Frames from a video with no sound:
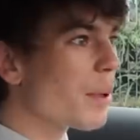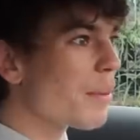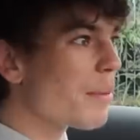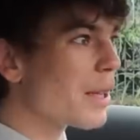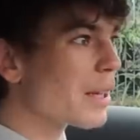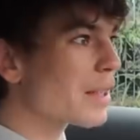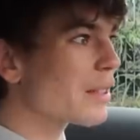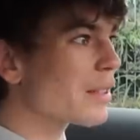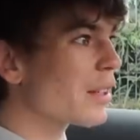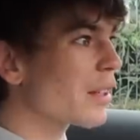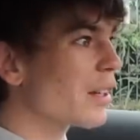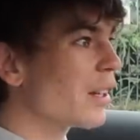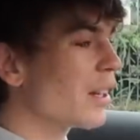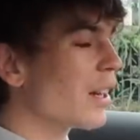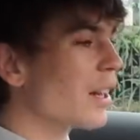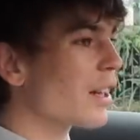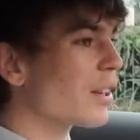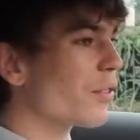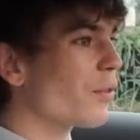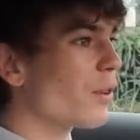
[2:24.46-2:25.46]
be missed
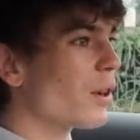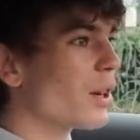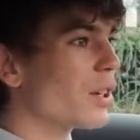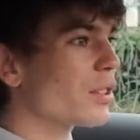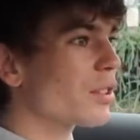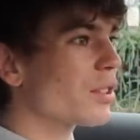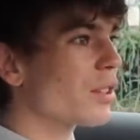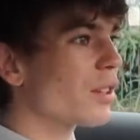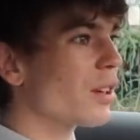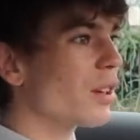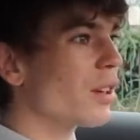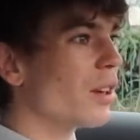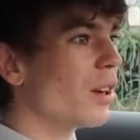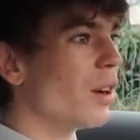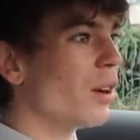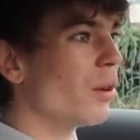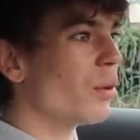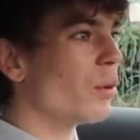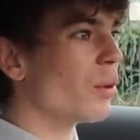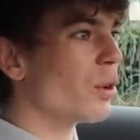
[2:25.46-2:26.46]
as far as
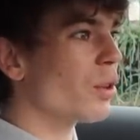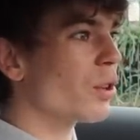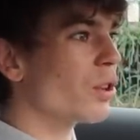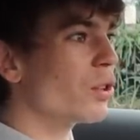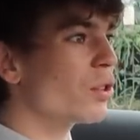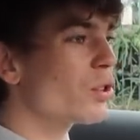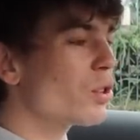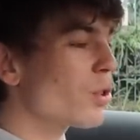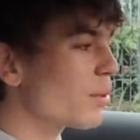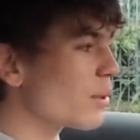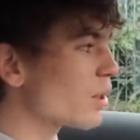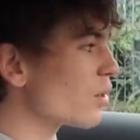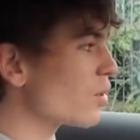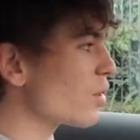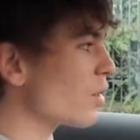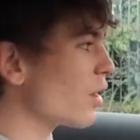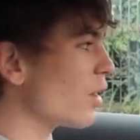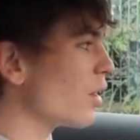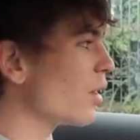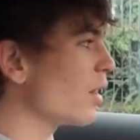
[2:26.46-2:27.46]
what YouTube is
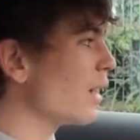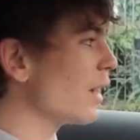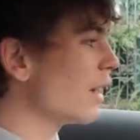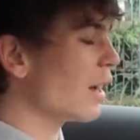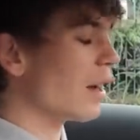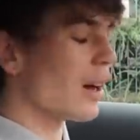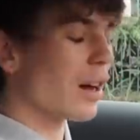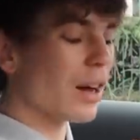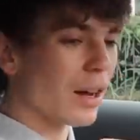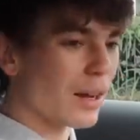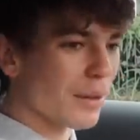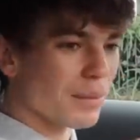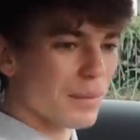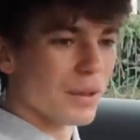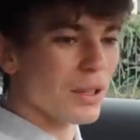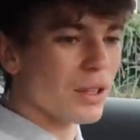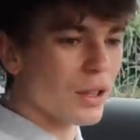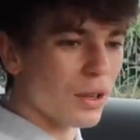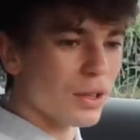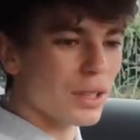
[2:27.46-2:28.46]
concerned.
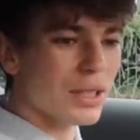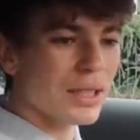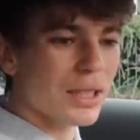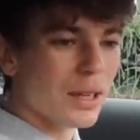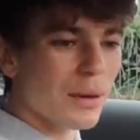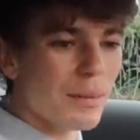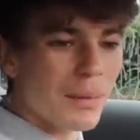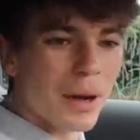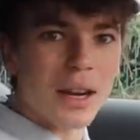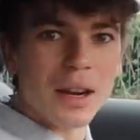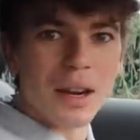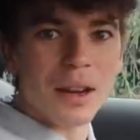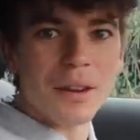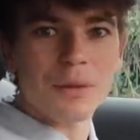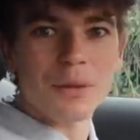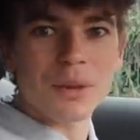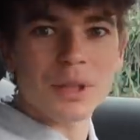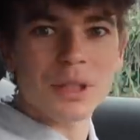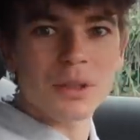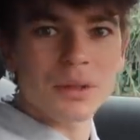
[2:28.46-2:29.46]
He's still in my
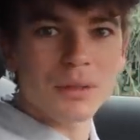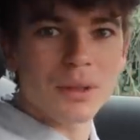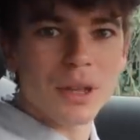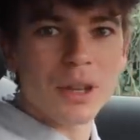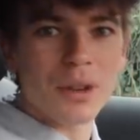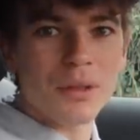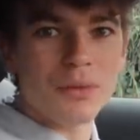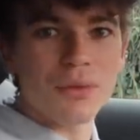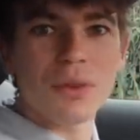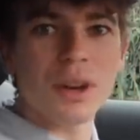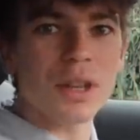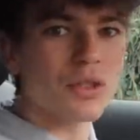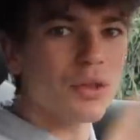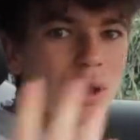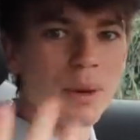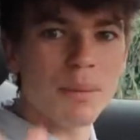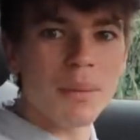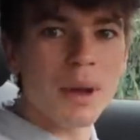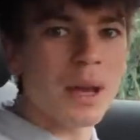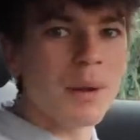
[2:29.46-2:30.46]
life, we're still really good friends,
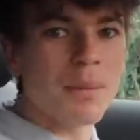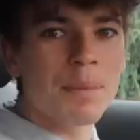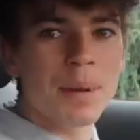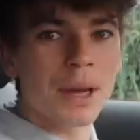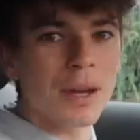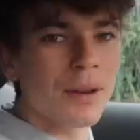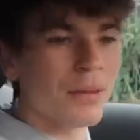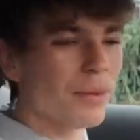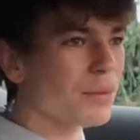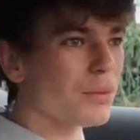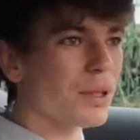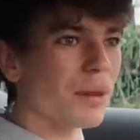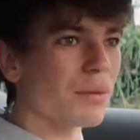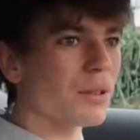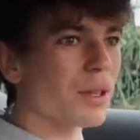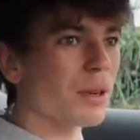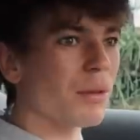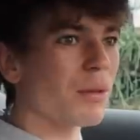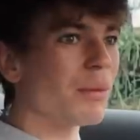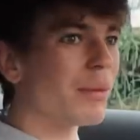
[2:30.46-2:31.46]
so he may appear from
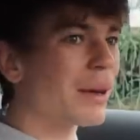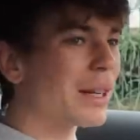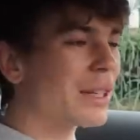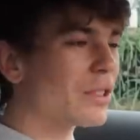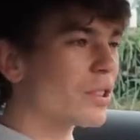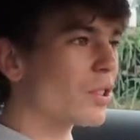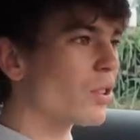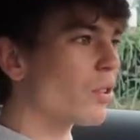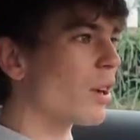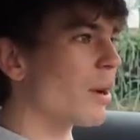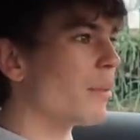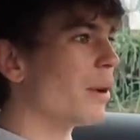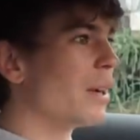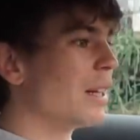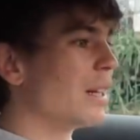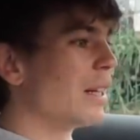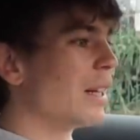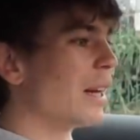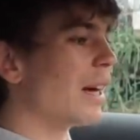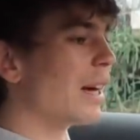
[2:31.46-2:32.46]
time to time on my
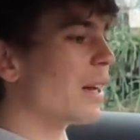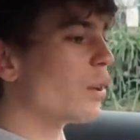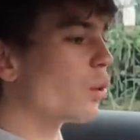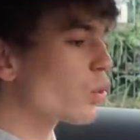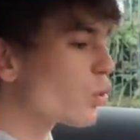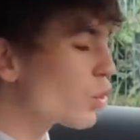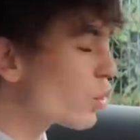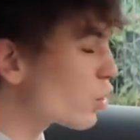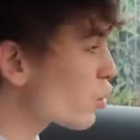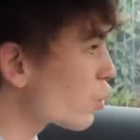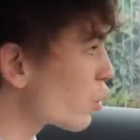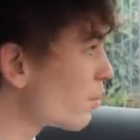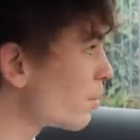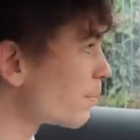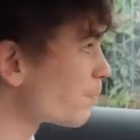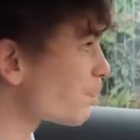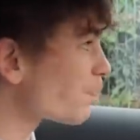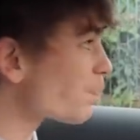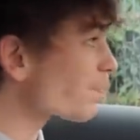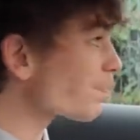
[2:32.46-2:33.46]
Instagram and on YouTube,
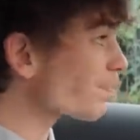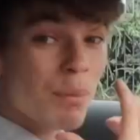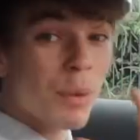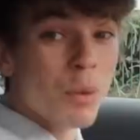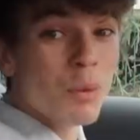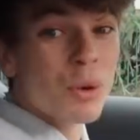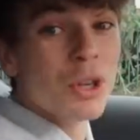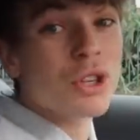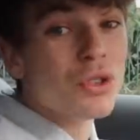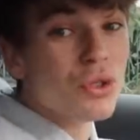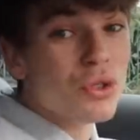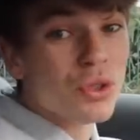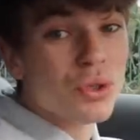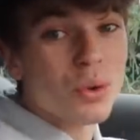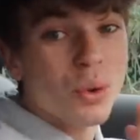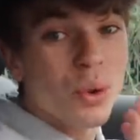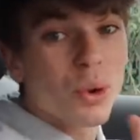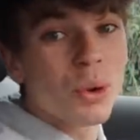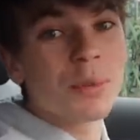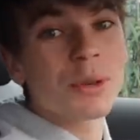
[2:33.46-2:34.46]
but we should
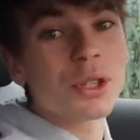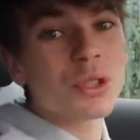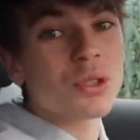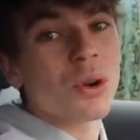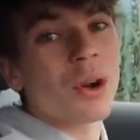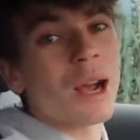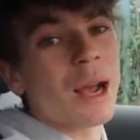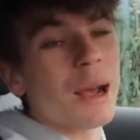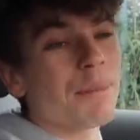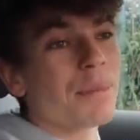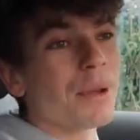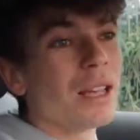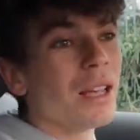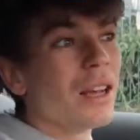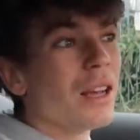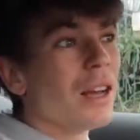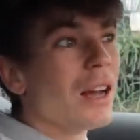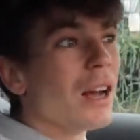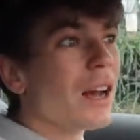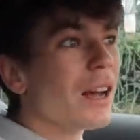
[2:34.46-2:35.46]
just all be so happy.
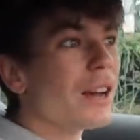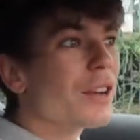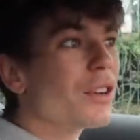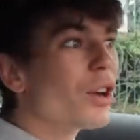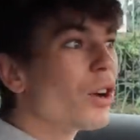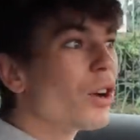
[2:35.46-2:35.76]
I